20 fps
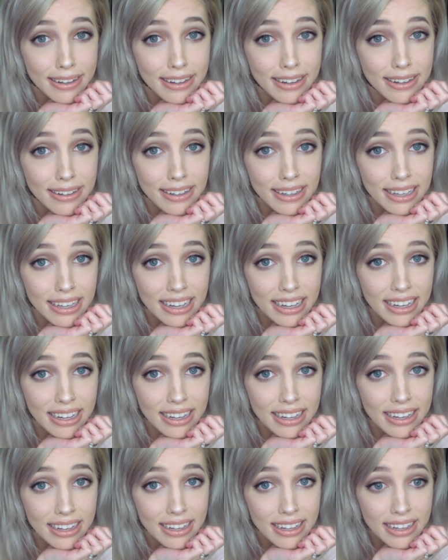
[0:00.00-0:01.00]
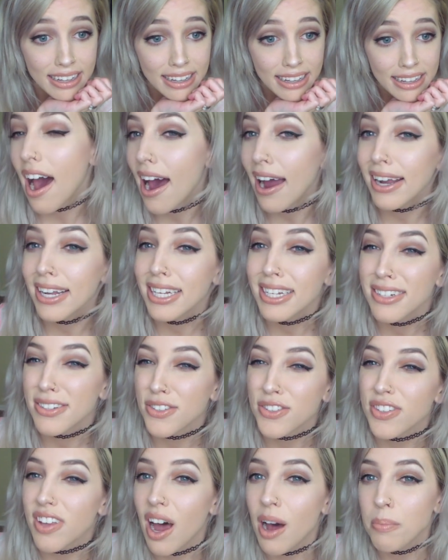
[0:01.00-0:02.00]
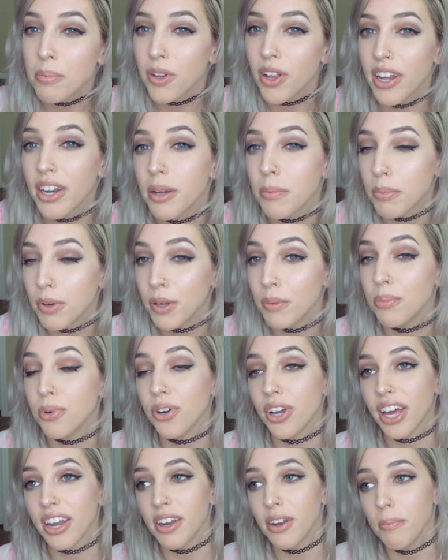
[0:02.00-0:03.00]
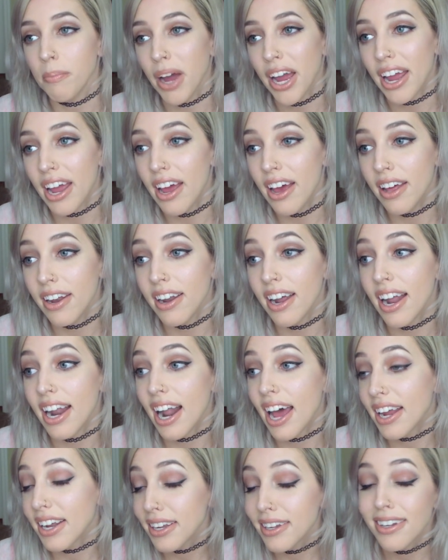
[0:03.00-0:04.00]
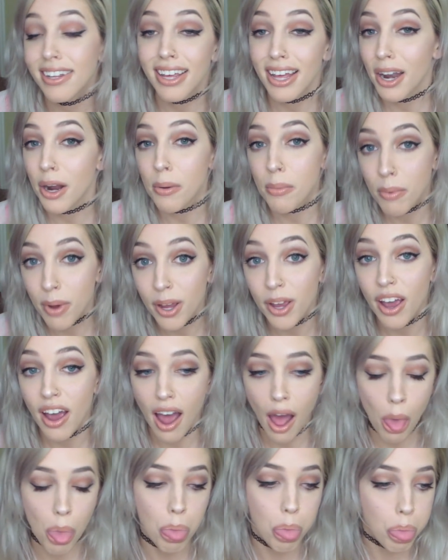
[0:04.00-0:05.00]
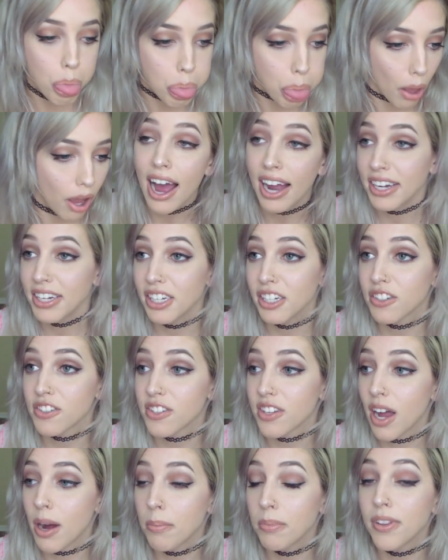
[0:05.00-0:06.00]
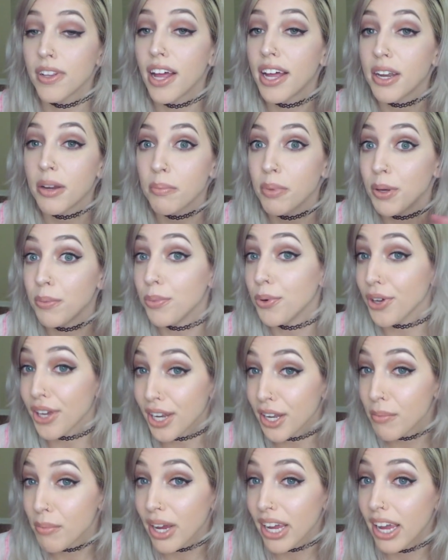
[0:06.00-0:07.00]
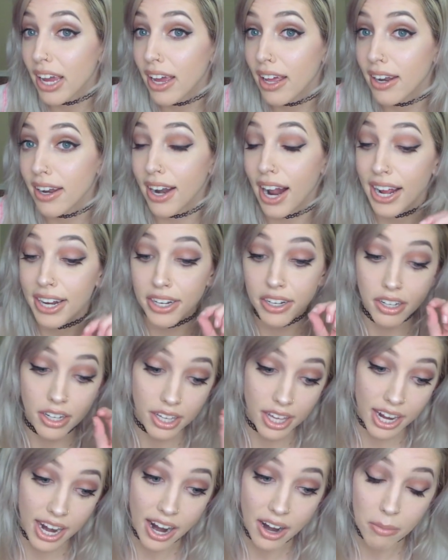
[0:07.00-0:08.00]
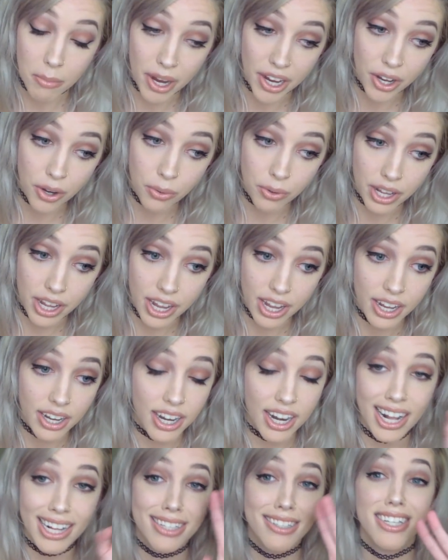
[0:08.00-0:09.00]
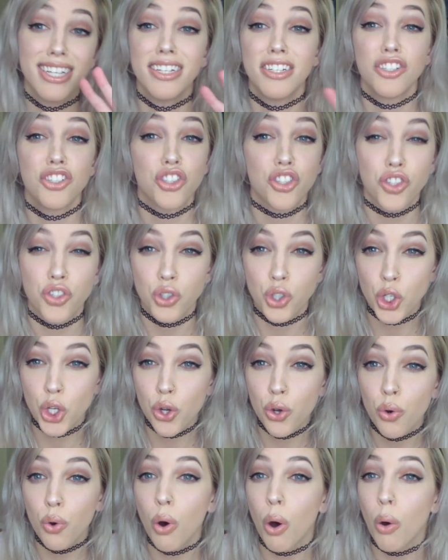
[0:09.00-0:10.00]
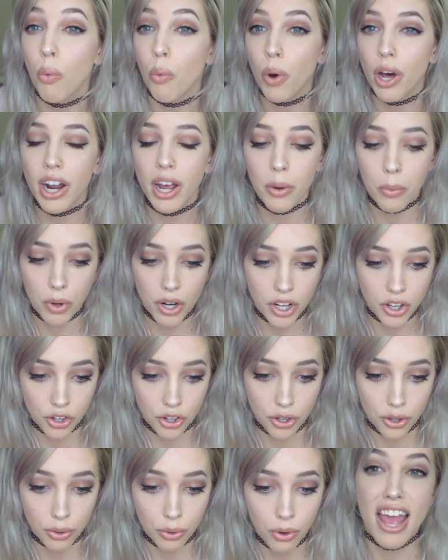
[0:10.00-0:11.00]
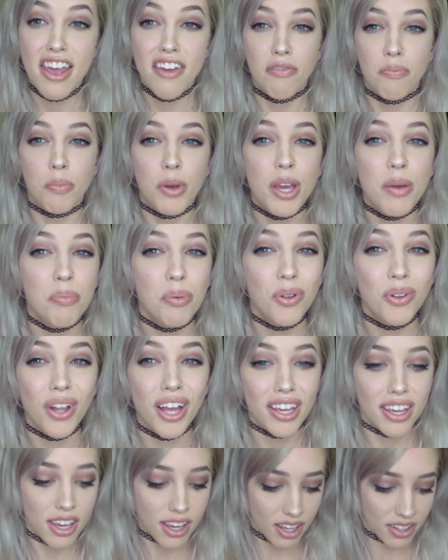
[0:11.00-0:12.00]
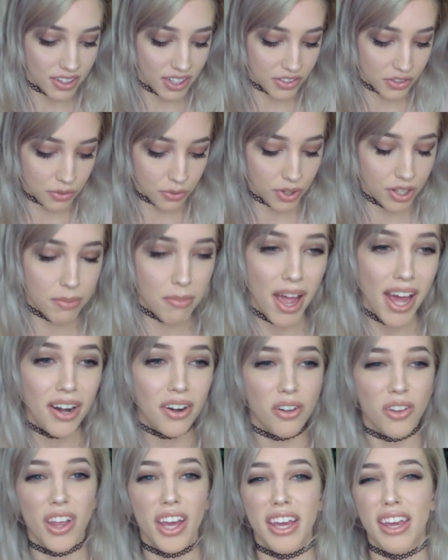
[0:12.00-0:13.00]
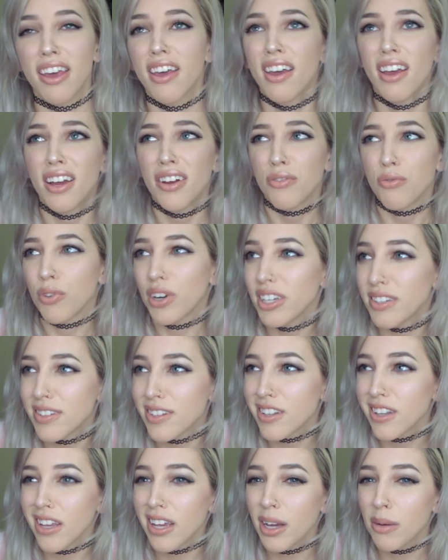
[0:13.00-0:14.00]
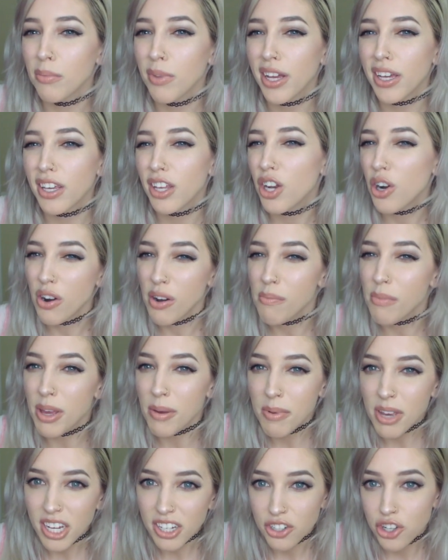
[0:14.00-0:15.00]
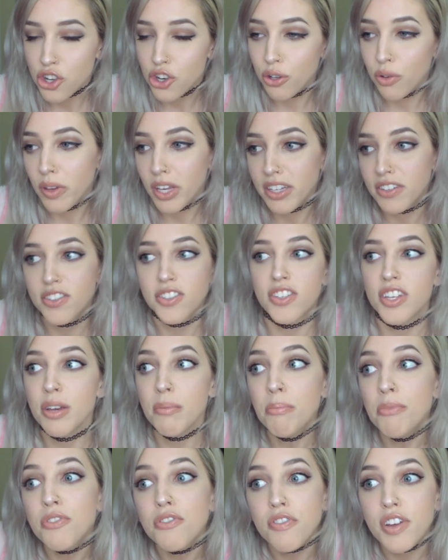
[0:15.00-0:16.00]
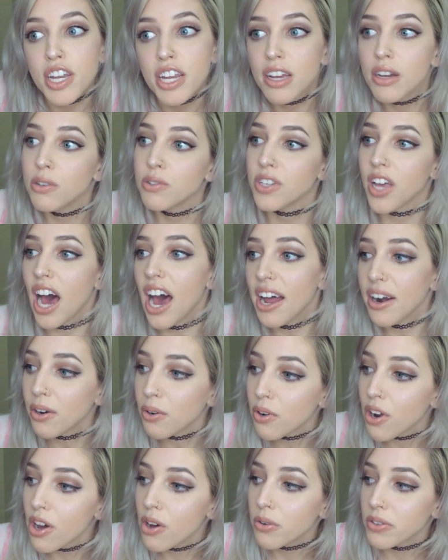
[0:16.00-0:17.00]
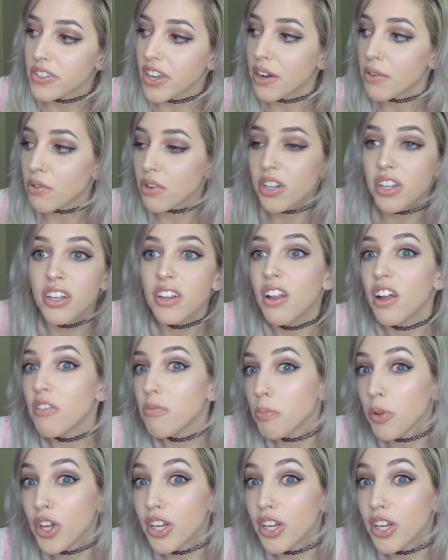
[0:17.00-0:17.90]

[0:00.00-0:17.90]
okay, I need to stop letting people get in my head, and I need to get out of my, I need to stop letting people get in my head, and I need to get out of my own head, and I need to just do what I want to do. If people like it, it doesn't really matter. Like recently I'm like, you know what, maybe I should do like Sims videos. I don't know, because I really love